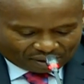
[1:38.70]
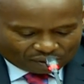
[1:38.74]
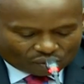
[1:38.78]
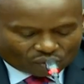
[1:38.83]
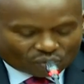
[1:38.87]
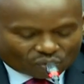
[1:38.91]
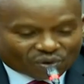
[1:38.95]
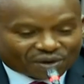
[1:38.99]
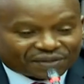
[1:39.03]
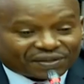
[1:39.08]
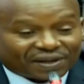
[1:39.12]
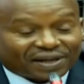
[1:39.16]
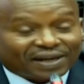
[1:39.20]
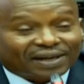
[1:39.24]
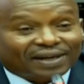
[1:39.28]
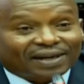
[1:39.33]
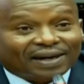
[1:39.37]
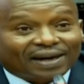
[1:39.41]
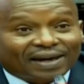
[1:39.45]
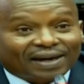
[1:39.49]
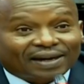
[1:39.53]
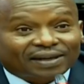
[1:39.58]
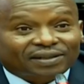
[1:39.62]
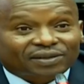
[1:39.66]
With
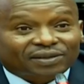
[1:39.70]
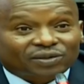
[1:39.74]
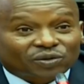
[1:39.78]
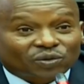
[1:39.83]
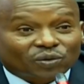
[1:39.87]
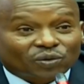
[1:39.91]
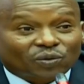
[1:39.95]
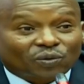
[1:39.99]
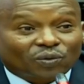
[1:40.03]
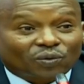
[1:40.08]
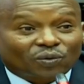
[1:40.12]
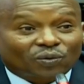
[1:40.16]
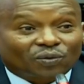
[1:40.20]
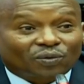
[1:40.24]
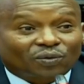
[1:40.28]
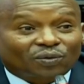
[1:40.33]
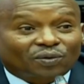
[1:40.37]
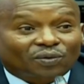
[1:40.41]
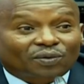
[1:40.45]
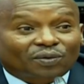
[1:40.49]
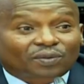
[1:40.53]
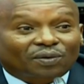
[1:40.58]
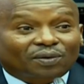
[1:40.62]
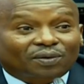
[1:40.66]
regard to
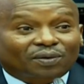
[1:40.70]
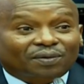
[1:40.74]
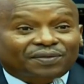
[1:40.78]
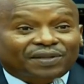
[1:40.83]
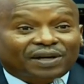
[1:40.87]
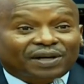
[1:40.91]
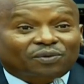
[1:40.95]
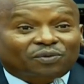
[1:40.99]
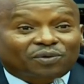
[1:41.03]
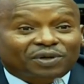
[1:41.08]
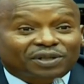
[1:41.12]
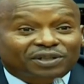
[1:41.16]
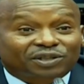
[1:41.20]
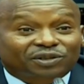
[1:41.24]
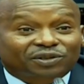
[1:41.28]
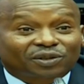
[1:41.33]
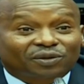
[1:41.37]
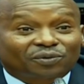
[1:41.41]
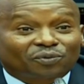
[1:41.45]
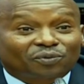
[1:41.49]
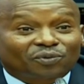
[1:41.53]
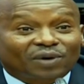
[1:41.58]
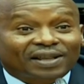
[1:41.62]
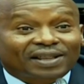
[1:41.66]
the
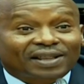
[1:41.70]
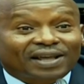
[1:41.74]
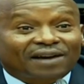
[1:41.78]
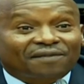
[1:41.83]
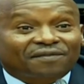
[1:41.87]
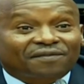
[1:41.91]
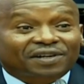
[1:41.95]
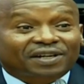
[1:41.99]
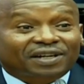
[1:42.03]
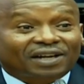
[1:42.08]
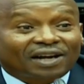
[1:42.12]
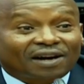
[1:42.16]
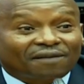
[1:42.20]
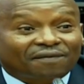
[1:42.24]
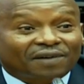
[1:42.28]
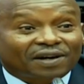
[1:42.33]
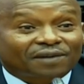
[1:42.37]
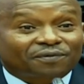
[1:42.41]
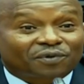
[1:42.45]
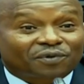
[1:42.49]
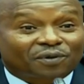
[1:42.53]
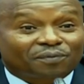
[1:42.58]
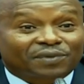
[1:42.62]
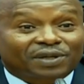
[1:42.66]
question whether I've
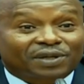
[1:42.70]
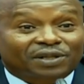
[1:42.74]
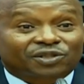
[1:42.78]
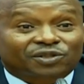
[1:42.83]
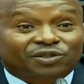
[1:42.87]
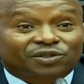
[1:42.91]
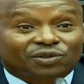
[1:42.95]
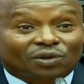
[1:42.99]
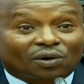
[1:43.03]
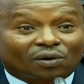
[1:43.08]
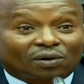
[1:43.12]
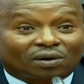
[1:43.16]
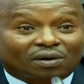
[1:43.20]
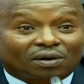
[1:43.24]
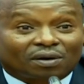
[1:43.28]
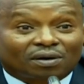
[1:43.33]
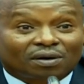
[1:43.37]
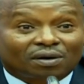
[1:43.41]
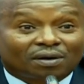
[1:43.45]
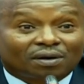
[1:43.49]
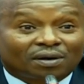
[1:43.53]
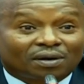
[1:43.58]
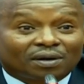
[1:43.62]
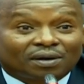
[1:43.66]
recovered from the
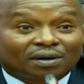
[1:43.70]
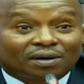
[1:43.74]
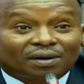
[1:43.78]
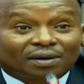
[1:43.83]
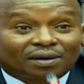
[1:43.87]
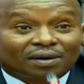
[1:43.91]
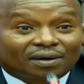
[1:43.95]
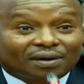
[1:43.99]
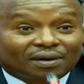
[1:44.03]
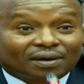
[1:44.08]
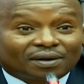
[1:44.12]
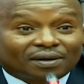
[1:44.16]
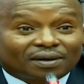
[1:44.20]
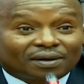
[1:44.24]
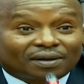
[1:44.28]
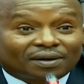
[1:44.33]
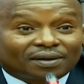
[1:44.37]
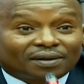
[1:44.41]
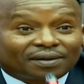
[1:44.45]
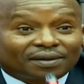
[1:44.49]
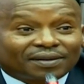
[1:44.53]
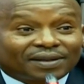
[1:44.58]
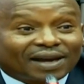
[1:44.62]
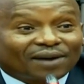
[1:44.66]
shock,
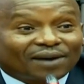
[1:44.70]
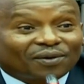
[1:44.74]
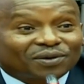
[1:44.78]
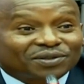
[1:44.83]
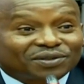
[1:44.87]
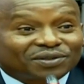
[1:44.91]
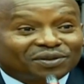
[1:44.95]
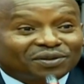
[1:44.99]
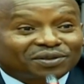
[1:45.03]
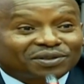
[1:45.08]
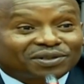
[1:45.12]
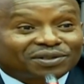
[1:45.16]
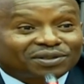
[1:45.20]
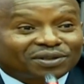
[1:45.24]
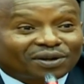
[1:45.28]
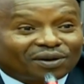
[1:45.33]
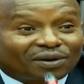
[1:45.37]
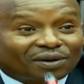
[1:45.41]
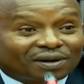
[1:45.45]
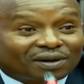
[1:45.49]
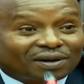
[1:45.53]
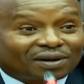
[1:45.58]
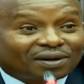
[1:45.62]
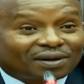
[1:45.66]
there was no
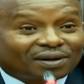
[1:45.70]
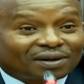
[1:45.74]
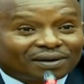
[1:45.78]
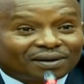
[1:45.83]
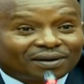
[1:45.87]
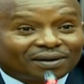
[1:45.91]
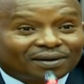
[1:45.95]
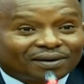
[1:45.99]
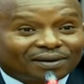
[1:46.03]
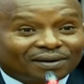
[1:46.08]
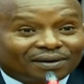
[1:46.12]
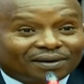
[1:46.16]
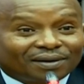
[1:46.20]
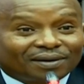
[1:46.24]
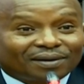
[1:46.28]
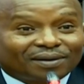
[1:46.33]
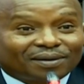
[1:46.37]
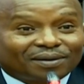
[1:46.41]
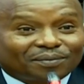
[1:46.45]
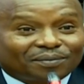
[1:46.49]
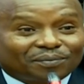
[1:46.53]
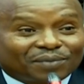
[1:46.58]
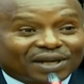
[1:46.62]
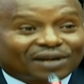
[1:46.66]
shock,
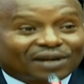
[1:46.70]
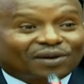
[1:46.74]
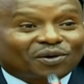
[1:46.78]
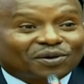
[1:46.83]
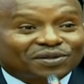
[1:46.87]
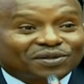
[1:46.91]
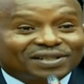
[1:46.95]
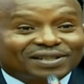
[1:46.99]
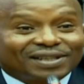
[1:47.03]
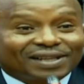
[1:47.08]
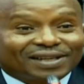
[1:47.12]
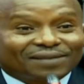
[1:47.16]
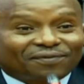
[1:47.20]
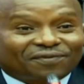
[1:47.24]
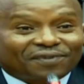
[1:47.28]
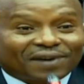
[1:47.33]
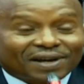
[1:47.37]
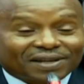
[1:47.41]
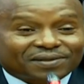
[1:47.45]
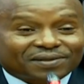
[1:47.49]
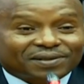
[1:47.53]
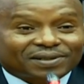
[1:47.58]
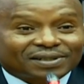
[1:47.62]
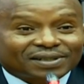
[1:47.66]
because in the
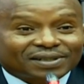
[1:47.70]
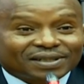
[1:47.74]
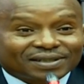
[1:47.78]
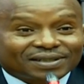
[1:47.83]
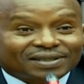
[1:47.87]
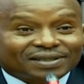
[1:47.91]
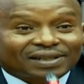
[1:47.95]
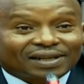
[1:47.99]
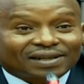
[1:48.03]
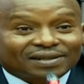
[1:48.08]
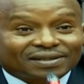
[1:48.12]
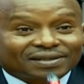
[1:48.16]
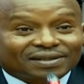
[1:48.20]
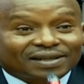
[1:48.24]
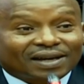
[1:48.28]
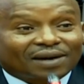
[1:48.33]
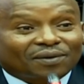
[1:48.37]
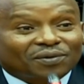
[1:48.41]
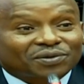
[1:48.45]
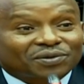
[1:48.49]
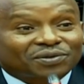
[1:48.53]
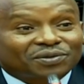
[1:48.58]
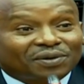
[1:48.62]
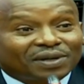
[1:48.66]
first instance,
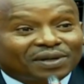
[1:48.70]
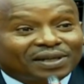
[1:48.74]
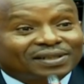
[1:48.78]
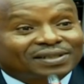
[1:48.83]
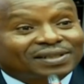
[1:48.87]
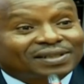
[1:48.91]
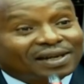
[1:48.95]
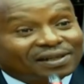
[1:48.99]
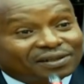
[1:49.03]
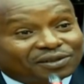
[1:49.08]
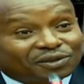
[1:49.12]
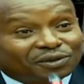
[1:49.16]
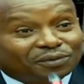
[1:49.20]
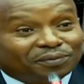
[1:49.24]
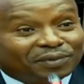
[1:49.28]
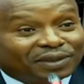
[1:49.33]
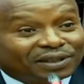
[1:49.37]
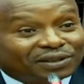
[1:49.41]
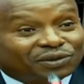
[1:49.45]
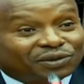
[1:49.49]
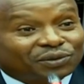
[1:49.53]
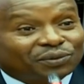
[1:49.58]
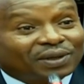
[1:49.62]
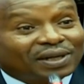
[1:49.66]
there was no
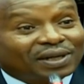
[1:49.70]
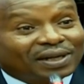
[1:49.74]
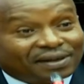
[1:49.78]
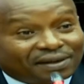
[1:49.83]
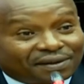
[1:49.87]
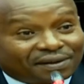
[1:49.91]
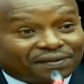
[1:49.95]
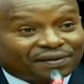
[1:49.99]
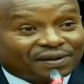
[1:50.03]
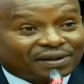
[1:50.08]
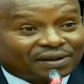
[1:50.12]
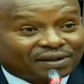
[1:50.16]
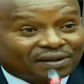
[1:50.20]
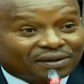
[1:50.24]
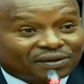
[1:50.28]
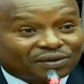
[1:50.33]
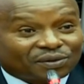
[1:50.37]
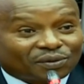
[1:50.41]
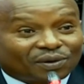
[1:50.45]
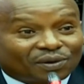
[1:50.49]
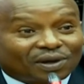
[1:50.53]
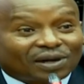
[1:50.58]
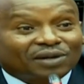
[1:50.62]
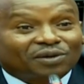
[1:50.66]
entitlement to anything.
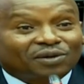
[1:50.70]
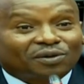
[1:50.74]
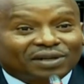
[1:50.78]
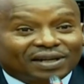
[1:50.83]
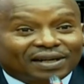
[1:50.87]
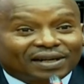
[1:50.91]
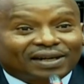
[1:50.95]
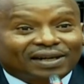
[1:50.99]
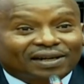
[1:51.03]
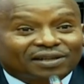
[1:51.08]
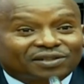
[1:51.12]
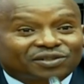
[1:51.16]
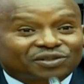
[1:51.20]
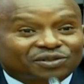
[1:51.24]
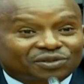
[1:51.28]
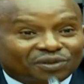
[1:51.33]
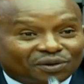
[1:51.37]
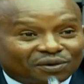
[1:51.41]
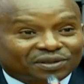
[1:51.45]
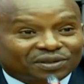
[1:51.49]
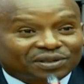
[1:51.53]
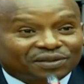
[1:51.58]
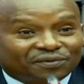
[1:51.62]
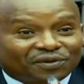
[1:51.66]
You can only get
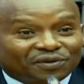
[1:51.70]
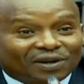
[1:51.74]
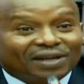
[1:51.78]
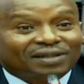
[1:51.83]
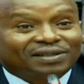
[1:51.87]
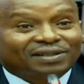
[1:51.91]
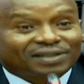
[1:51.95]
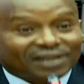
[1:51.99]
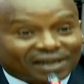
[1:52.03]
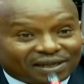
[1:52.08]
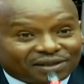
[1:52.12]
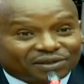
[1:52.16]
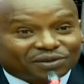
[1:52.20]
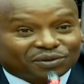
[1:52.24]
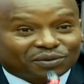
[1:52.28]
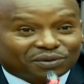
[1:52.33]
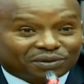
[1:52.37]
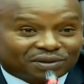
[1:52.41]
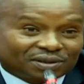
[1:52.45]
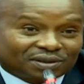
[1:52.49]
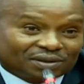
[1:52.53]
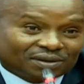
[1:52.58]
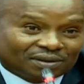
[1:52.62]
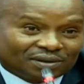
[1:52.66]
shocked if you're
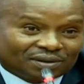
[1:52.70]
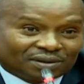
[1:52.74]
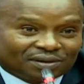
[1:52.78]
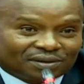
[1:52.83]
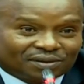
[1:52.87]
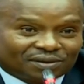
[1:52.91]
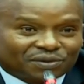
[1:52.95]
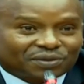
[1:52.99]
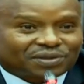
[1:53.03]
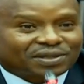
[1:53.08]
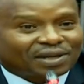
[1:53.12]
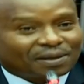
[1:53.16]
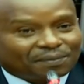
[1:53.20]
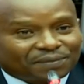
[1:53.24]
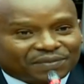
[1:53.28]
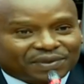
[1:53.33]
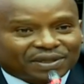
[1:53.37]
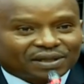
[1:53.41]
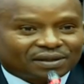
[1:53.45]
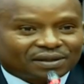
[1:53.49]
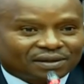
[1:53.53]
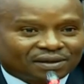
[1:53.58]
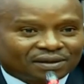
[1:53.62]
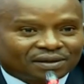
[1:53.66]
entitled to
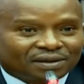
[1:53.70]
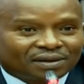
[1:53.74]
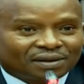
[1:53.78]
something.